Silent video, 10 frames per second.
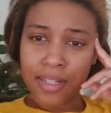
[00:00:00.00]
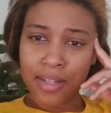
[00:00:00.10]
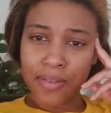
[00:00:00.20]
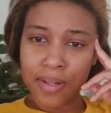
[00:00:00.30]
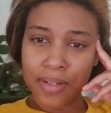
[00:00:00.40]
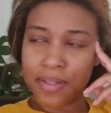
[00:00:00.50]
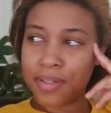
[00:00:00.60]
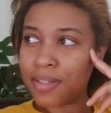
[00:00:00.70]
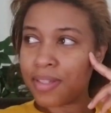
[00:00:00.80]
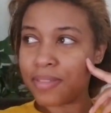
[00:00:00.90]
talking about me,
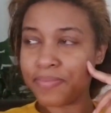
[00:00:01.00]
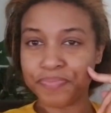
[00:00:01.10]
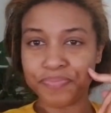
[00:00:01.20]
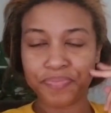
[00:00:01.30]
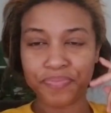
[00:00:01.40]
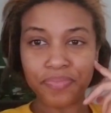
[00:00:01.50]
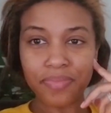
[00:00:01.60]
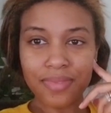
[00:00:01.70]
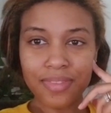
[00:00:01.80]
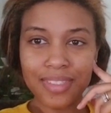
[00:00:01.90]
so you know y'all gonna
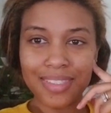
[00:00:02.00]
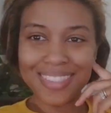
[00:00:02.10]
get it.